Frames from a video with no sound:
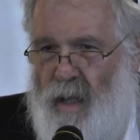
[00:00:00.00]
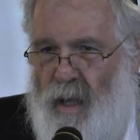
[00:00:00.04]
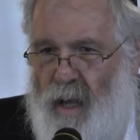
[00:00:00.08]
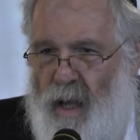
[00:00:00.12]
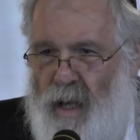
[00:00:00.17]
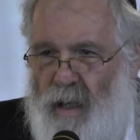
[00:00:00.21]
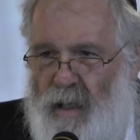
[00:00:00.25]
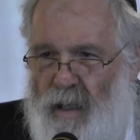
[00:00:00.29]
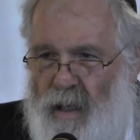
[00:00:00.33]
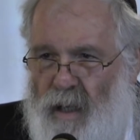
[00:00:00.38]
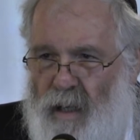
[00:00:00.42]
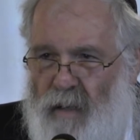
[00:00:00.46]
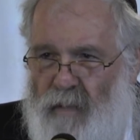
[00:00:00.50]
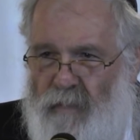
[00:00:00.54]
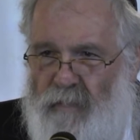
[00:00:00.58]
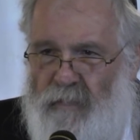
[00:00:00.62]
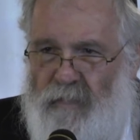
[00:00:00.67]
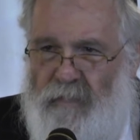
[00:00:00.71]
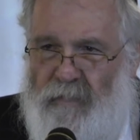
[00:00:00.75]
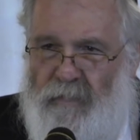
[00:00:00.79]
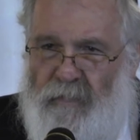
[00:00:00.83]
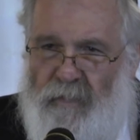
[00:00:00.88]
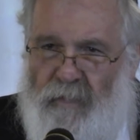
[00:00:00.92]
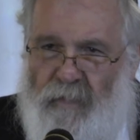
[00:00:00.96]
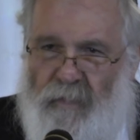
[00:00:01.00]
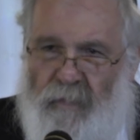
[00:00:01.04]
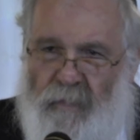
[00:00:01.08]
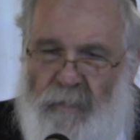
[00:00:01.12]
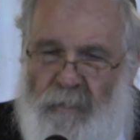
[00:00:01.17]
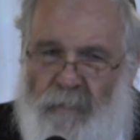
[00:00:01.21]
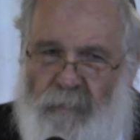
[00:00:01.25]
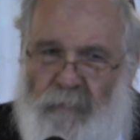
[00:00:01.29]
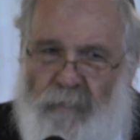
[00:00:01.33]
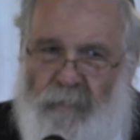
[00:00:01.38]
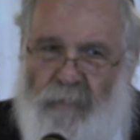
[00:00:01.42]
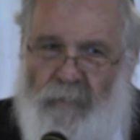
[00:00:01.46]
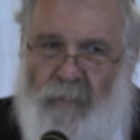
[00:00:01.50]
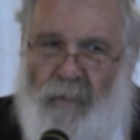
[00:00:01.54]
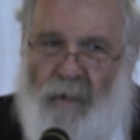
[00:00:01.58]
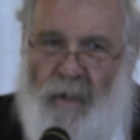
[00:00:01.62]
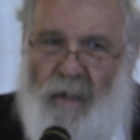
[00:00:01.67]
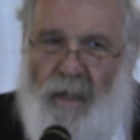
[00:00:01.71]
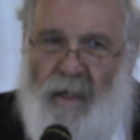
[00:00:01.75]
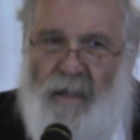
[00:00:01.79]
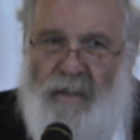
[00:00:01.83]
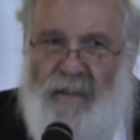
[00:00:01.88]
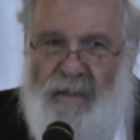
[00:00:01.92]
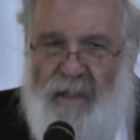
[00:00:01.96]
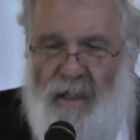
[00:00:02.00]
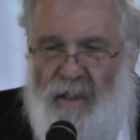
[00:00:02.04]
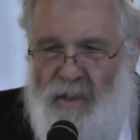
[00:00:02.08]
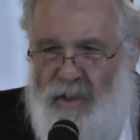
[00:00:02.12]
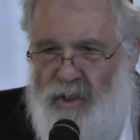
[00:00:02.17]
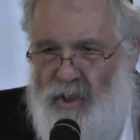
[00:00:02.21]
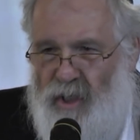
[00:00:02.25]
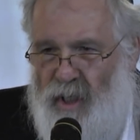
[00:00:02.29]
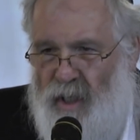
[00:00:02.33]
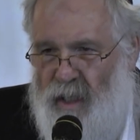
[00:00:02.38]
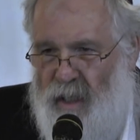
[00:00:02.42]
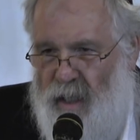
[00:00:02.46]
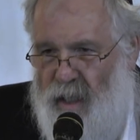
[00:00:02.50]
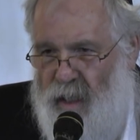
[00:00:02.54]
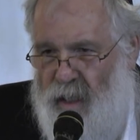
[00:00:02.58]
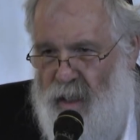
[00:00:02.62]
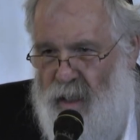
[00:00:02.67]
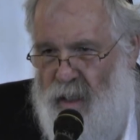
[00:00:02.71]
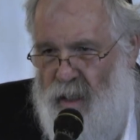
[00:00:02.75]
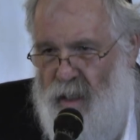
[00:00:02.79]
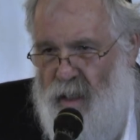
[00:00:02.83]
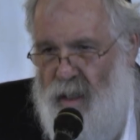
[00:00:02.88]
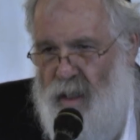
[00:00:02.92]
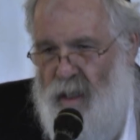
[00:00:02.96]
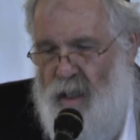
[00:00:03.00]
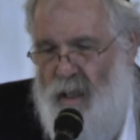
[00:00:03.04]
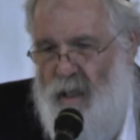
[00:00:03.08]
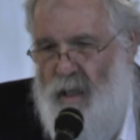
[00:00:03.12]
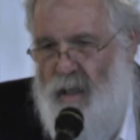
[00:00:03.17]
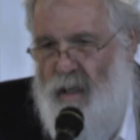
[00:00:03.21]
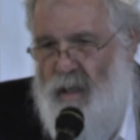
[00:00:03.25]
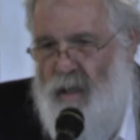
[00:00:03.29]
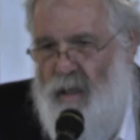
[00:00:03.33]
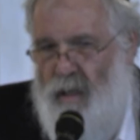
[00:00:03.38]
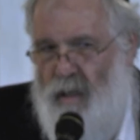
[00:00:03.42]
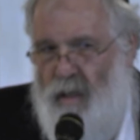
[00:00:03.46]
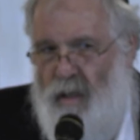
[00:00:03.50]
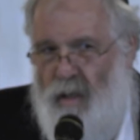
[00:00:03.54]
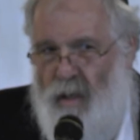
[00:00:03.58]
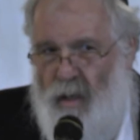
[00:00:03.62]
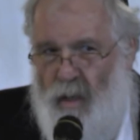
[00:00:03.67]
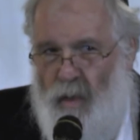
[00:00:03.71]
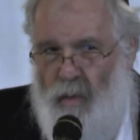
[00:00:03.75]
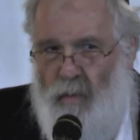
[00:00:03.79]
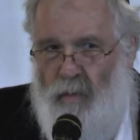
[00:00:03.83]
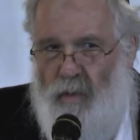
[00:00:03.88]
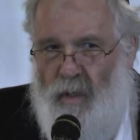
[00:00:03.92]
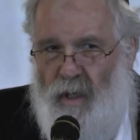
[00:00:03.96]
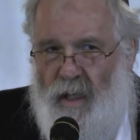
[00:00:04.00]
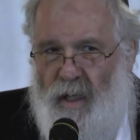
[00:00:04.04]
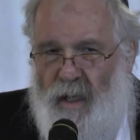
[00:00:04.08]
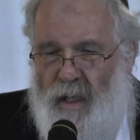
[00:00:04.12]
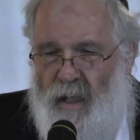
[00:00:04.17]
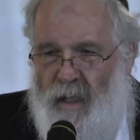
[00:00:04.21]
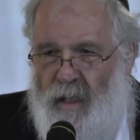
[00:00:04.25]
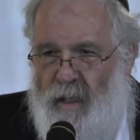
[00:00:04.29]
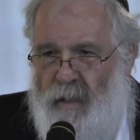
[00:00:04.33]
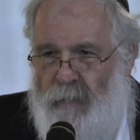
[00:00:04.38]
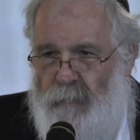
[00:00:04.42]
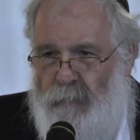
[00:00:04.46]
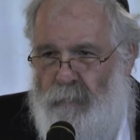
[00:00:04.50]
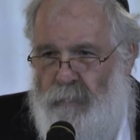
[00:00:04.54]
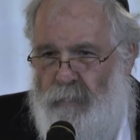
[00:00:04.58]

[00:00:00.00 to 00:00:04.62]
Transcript: and live essentially lonely,